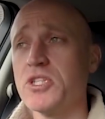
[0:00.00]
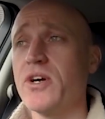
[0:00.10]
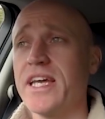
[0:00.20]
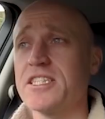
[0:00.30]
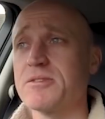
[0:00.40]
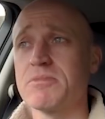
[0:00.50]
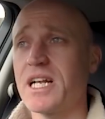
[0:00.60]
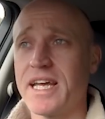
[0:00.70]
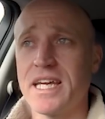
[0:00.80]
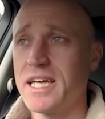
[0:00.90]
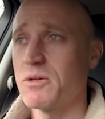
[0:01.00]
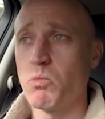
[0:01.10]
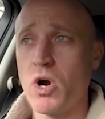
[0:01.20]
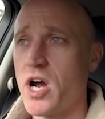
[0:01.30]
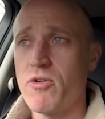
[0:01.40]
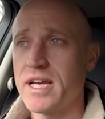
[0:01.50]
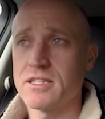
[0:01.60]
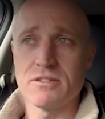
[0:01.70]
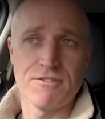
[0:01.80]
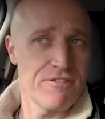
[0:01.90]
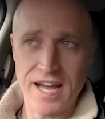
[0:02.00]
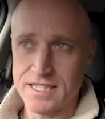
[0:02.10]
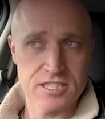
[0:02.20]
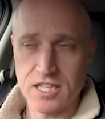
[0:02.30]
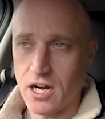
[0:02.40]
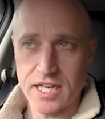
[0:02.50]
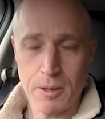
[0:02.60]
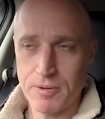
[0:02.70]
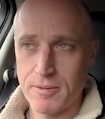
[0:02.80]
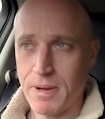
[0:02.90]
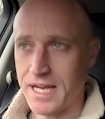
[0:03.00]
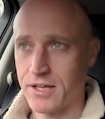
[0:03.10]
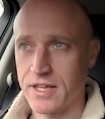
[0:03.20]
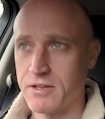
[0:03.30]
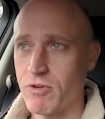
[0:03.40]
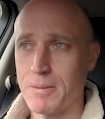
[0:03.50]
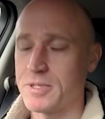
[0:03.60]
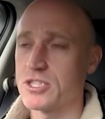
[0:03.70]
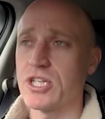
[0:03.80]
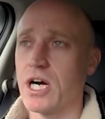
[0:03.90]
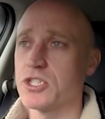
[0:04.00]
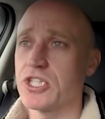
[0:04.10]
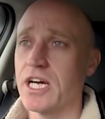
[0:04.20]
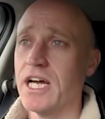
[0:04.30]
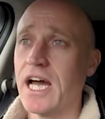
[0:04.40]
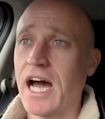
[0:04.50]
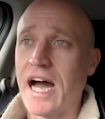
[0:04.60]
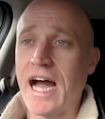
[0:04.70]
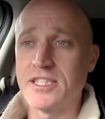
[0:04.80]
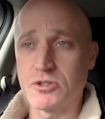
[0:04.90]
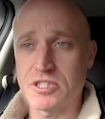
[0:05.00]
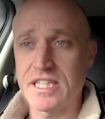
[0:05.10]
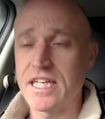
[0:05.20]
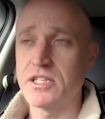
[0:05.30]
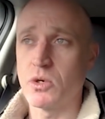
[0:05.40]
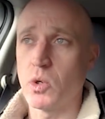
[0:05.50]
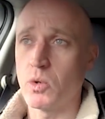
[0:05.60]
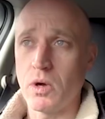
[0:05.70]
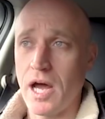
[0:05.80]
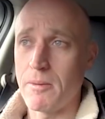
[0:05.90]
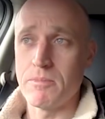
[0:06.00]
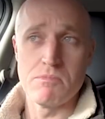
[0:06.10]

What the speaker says: You'll hear some clicking and whirring and the fan starting up in the back of the rapid charger, and you'll see your